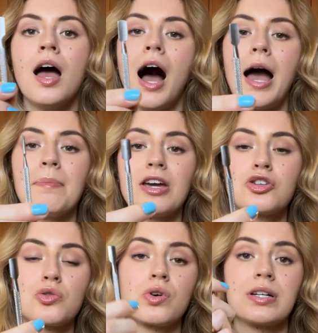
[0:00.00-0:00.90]
I make
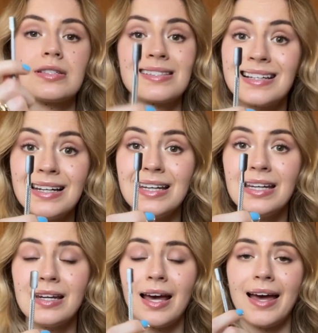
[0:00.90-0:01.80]
sure it's
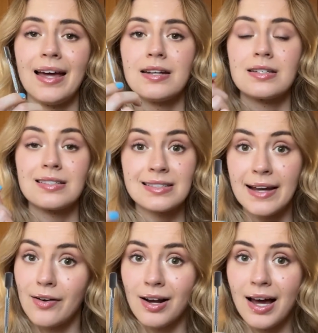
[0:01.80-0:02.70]
clean and
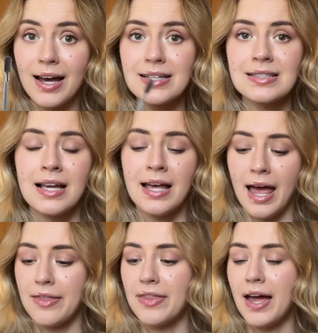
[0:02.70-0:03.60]
sterilized,
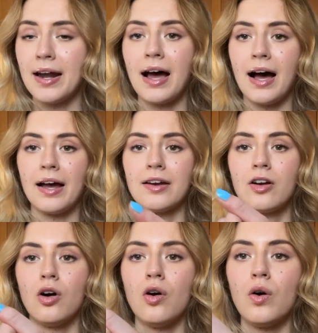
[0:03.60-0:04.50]
and then I
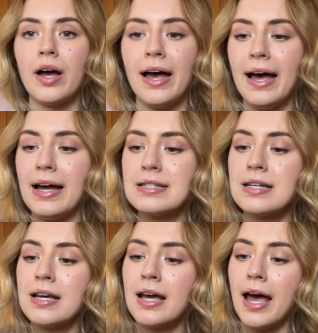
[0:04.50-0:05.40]
go ahead
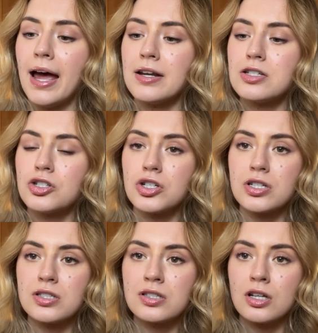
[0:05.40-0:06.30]
and
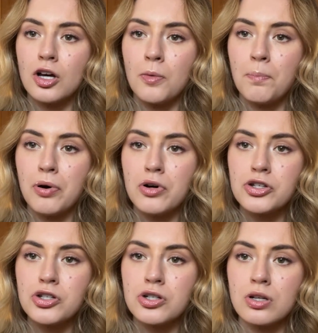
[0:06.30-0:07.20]
just
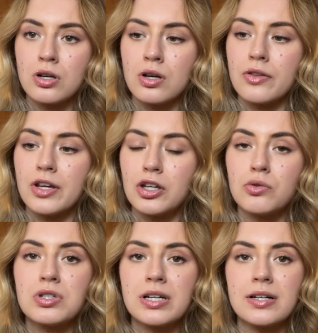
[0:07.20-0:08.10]
push the
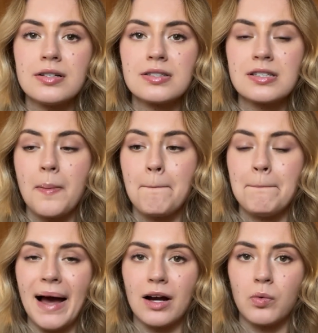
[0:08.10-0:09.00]
cuticles
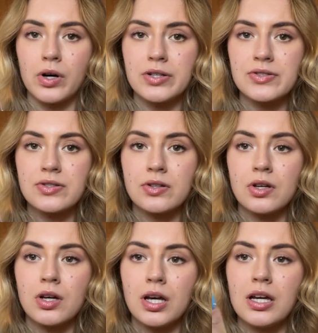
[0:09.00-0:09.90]
backwards
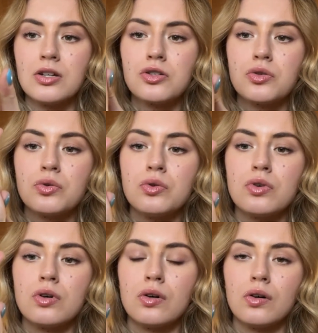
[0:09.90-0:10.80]
into
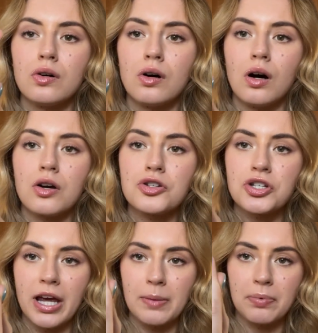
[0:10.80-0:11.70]

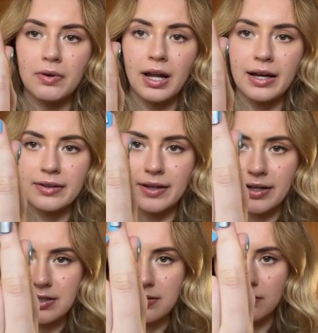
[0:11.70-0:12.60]
shape like that.